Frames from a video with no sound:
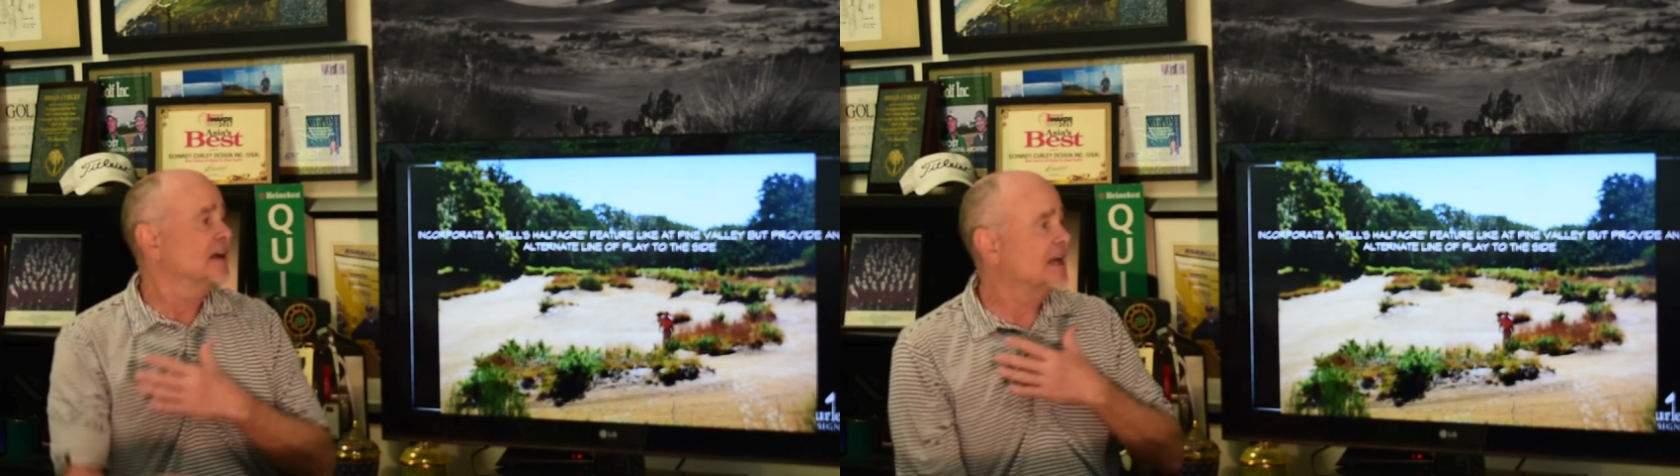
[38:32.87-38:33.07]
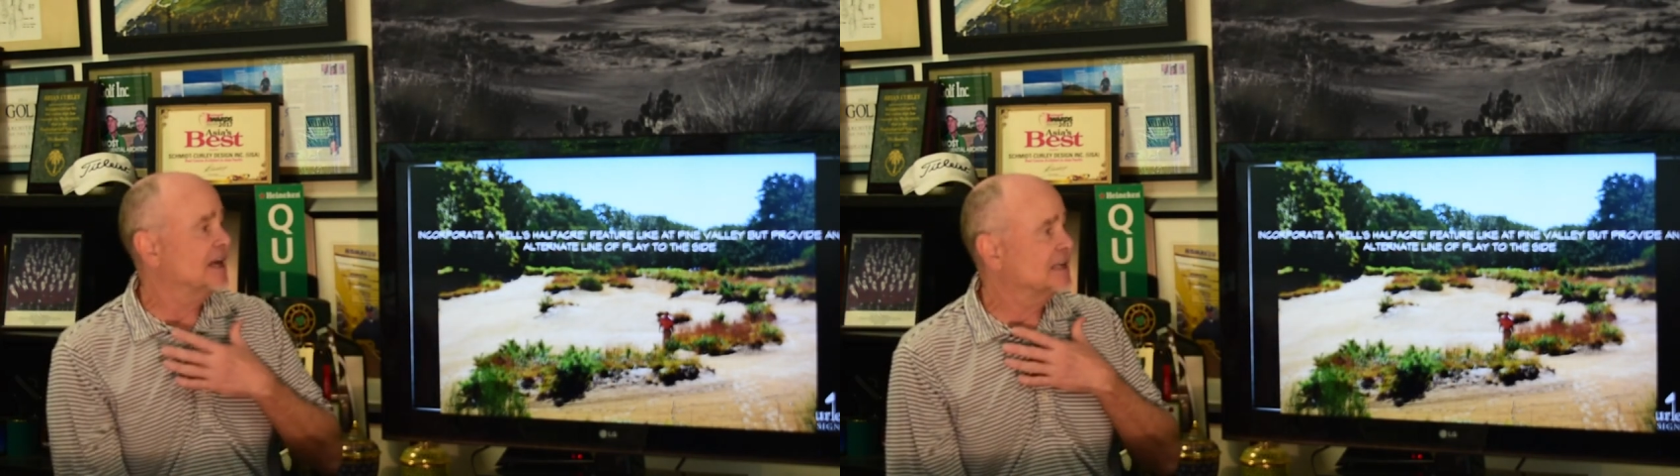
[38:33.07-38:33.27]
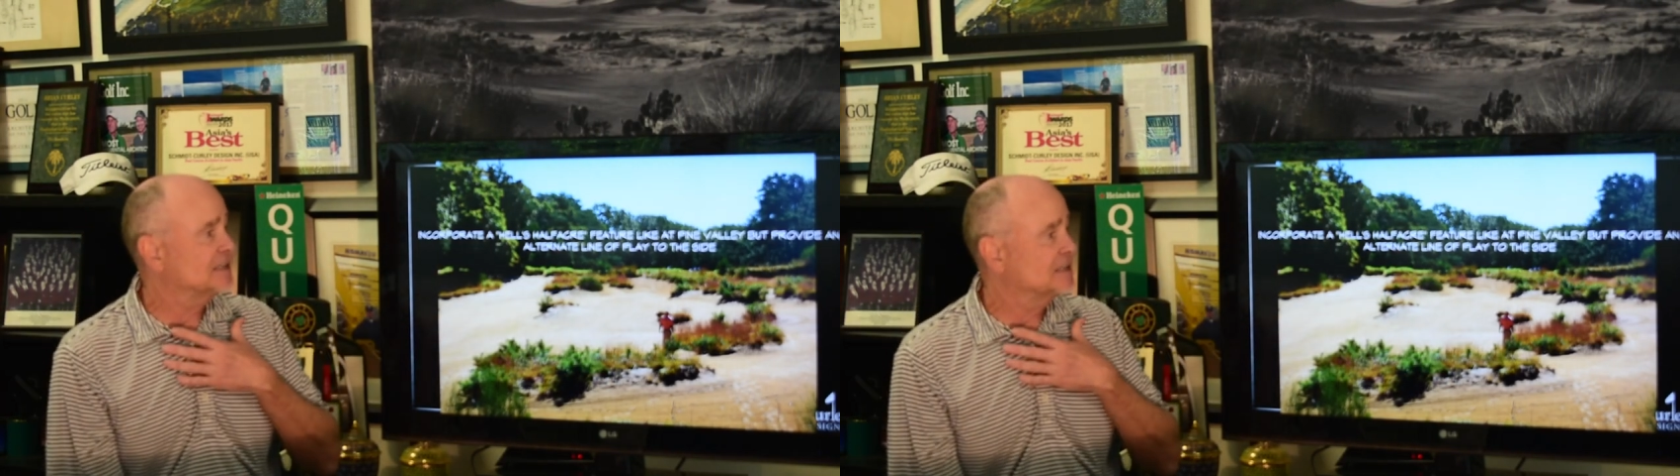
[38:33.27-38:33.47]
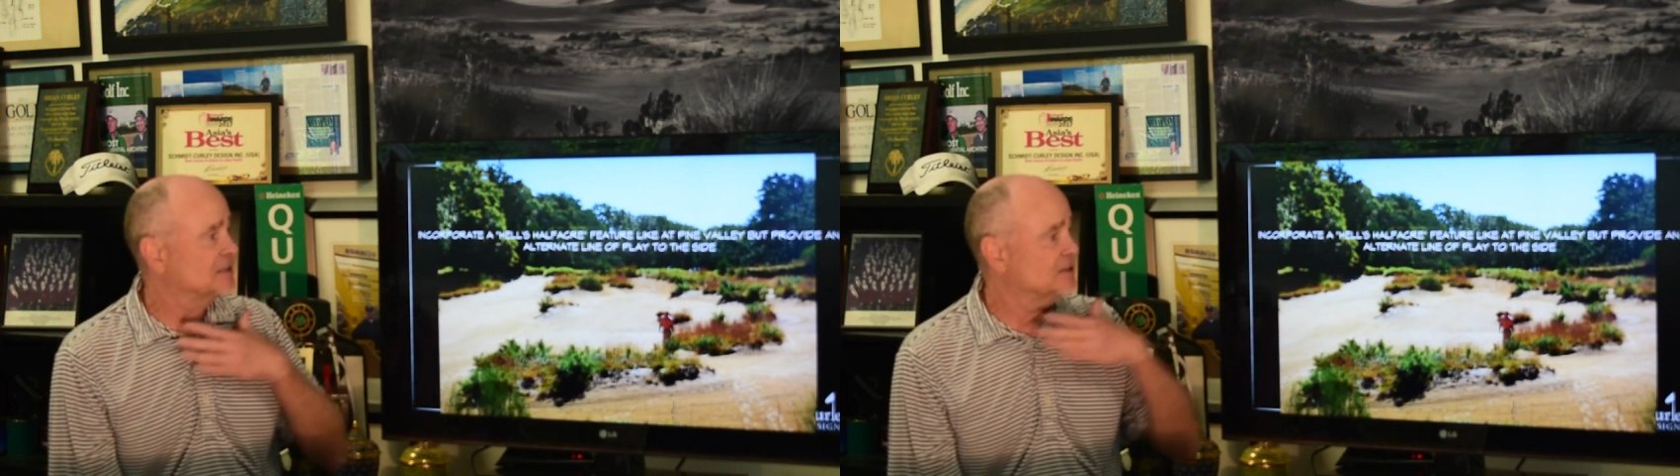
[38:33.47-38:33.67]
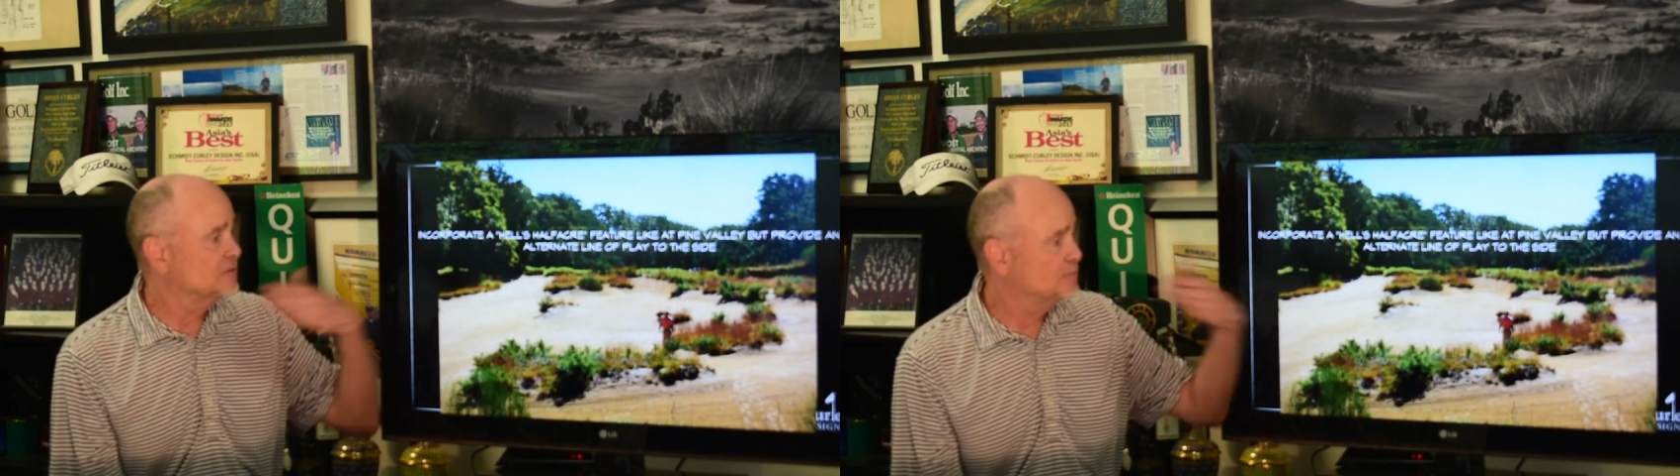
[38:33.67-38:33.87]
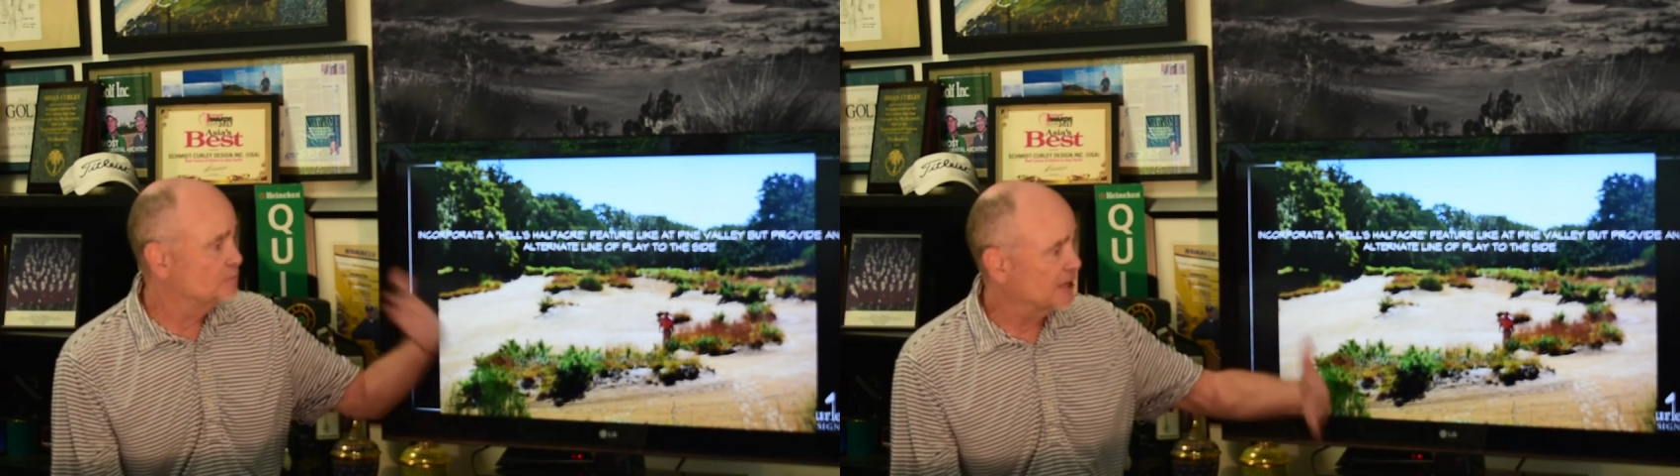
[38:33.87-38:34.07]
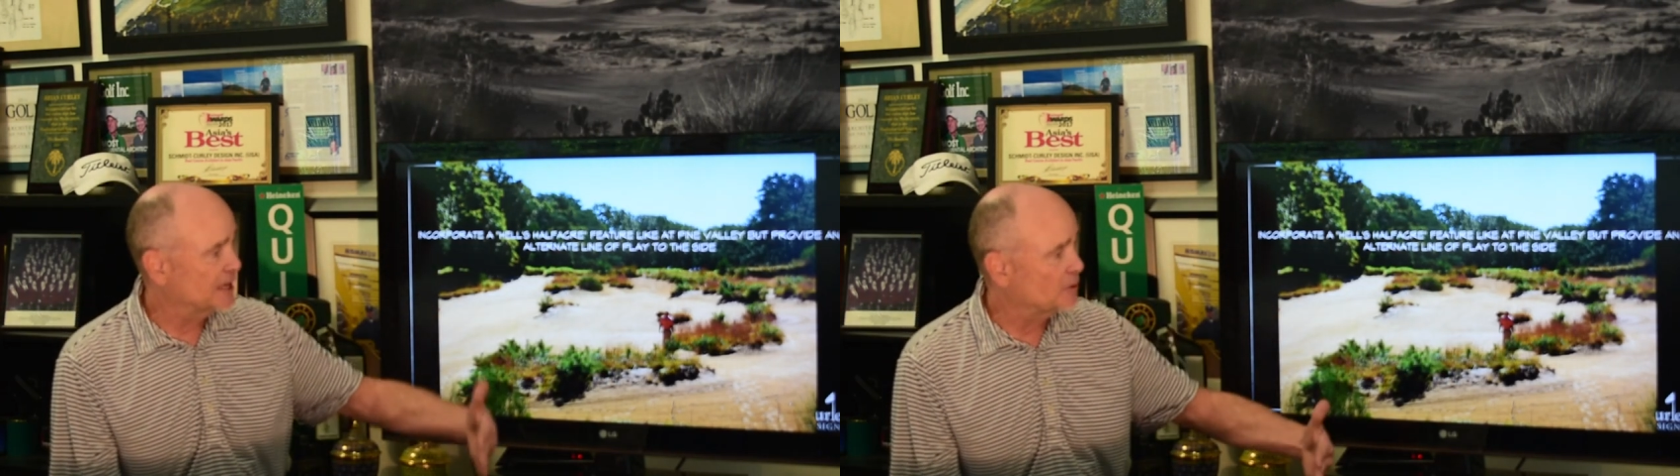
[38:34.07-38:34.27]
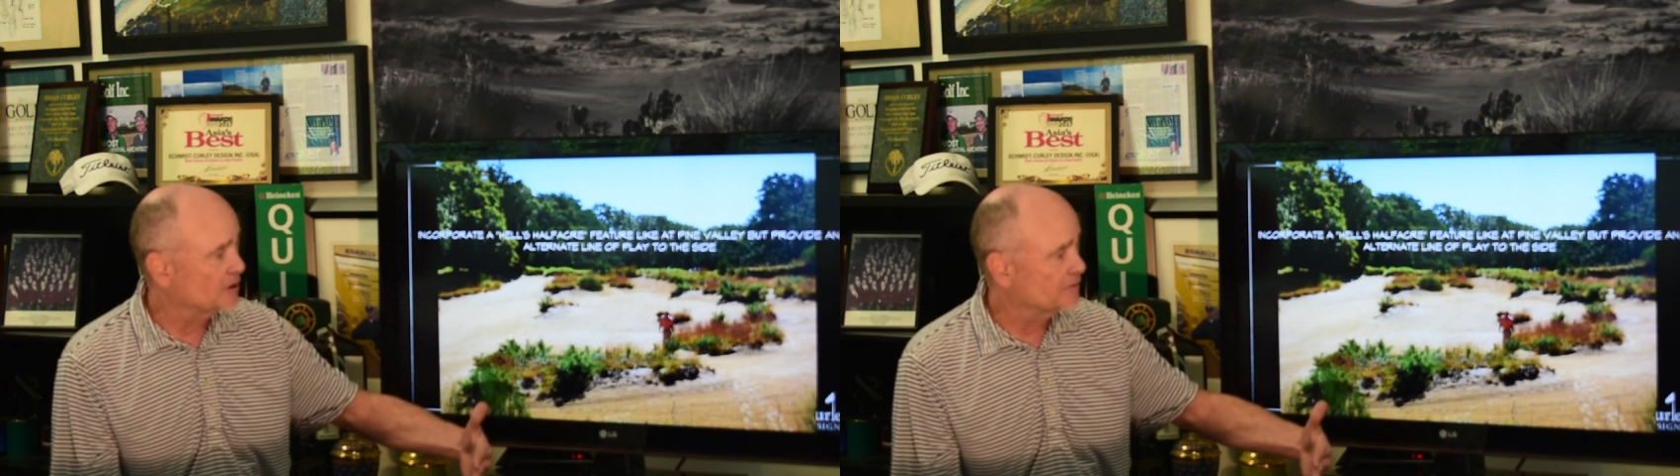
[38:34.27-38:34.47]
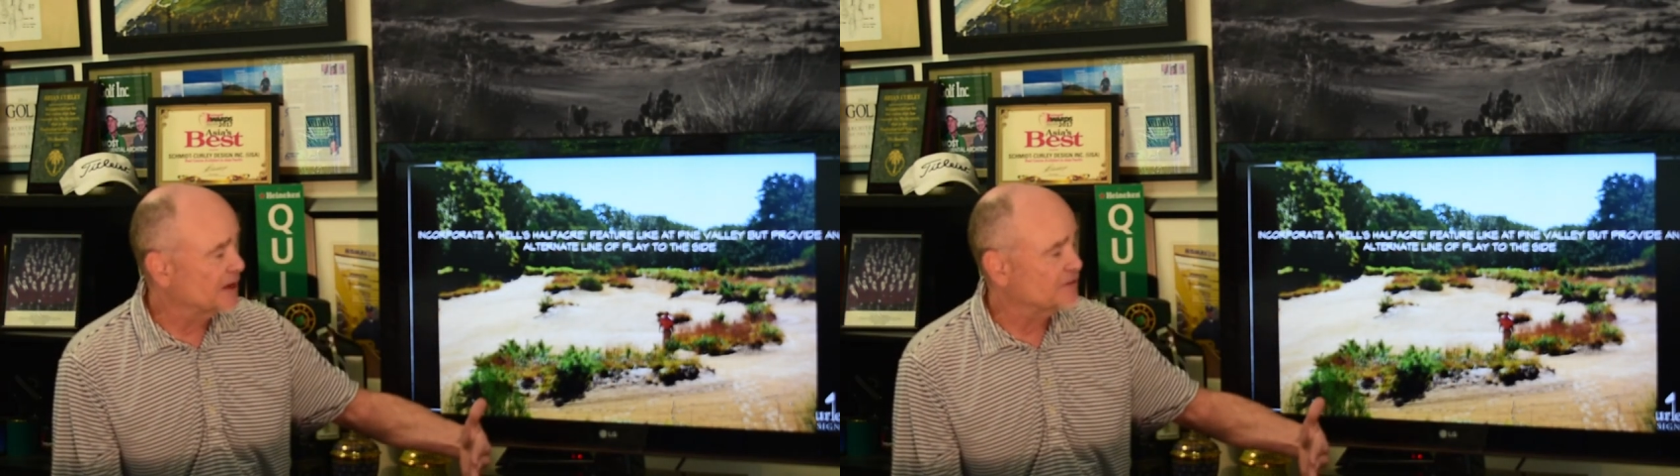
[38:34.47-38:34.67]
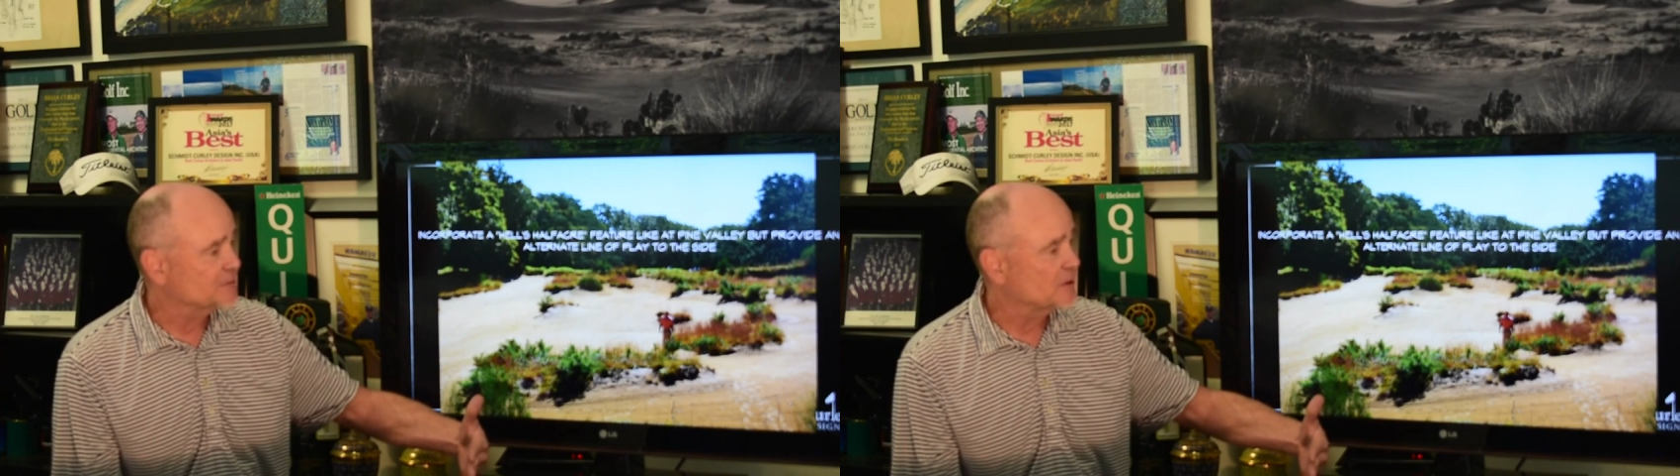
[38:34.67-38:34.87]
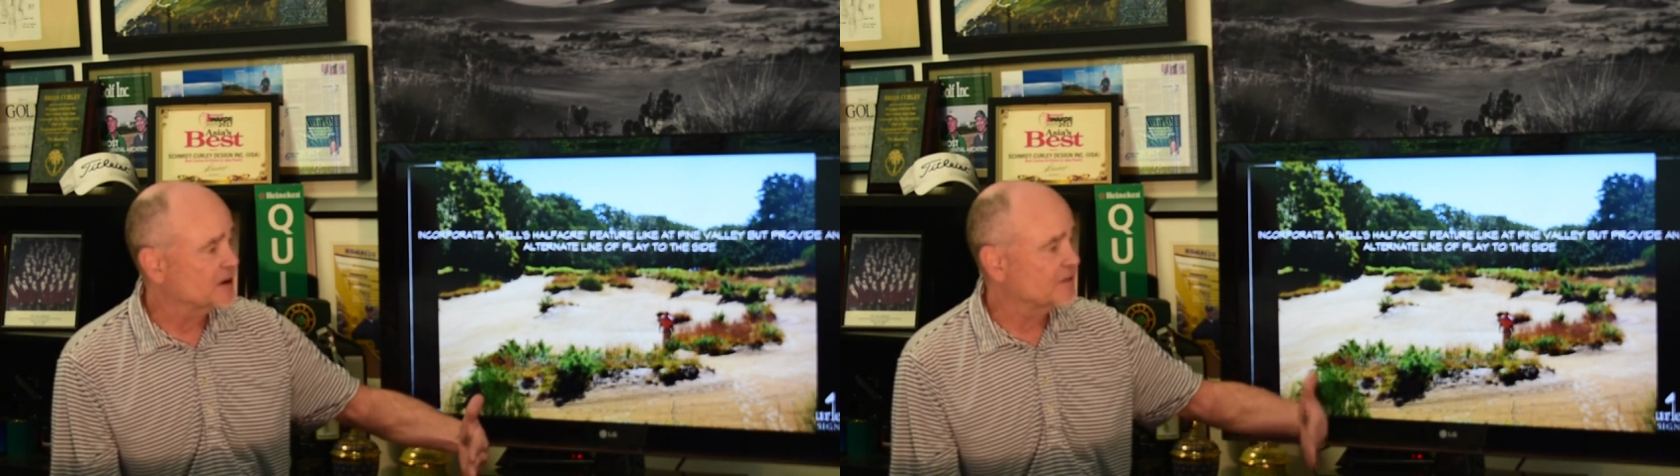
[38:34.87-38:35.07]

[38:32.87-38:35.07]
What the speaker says: And you play a par 5, it's a par